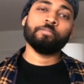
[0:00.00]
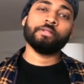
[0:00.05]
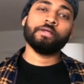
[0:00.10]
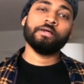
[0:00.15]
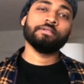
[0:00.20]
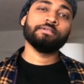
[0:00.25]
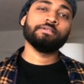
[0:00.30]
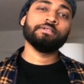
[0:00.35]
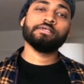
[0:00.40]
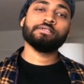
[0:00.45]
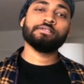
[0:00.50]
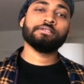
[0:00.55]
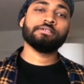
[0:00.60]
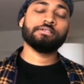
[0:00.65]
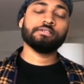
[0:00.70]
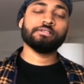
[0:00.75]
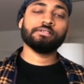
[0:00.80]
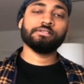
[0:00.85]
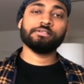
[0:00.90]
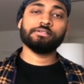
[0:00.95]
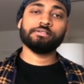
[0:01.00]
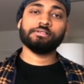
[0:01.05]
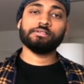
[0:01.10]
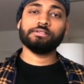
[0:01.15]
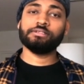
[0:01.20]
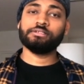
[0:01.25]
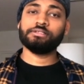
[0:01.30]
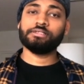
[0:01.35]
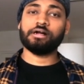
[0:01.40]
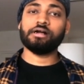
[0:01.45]
and just
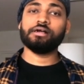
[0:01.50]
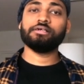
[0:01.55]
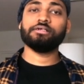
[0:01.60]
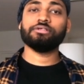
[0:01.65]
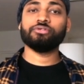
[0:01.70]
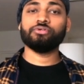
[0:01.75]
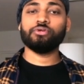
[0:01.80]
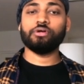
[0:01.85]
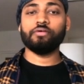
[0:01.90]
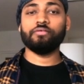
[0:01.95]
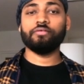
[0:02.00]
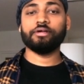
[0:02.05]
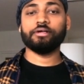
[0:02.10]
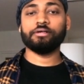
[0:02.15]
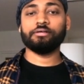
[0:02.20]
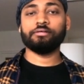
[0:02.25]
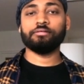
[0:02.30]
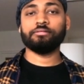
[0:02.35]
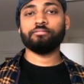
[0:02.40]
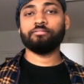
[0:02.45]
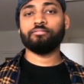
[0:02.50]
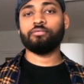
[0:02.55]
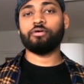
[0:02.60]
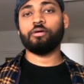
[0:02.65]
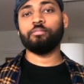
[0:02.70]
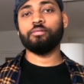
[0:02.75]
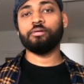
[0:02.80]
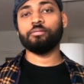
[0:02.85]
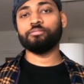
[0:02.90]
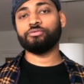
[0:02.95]
start solving
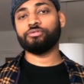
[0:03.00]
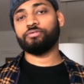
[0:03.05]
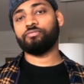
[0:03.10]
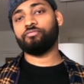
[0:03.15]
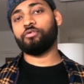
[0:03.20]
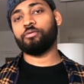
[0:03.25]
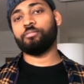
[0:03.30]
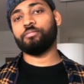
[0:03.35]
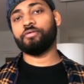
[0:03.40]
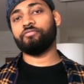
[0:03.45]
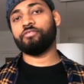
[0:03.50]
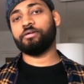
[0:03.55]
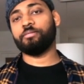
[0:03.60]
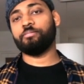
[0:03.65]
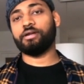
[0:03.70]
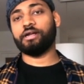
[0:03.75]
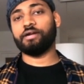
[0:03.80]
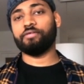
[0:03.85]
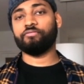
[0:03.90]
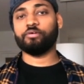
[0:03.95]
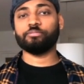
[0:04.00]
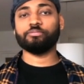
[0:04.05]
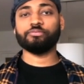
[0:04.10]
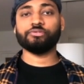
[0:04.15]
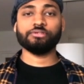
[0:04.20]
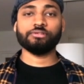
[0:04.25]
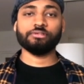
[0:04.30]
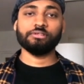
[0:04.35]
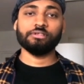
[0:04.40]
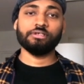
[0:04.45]
problems from different
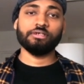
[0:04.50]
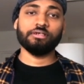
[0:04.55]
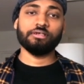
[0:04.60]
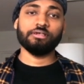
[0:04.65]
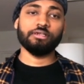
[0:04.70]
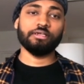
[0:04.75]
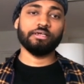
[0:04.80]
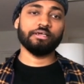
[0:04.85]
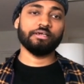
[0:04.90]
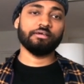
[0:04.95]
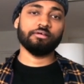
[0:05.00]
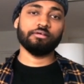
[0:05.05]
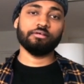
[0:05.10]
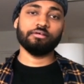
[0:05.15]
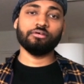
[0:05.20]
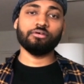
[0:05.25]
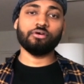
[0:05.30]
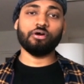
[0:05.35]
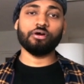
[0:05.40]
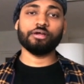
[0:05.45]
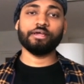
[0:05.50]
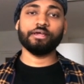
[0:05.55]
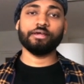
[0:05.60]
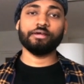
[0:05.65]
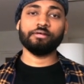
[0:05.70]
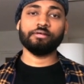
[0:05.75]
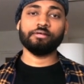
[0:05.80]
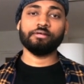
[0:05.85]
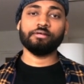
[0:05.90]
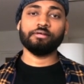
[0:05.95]
platforms like grokking,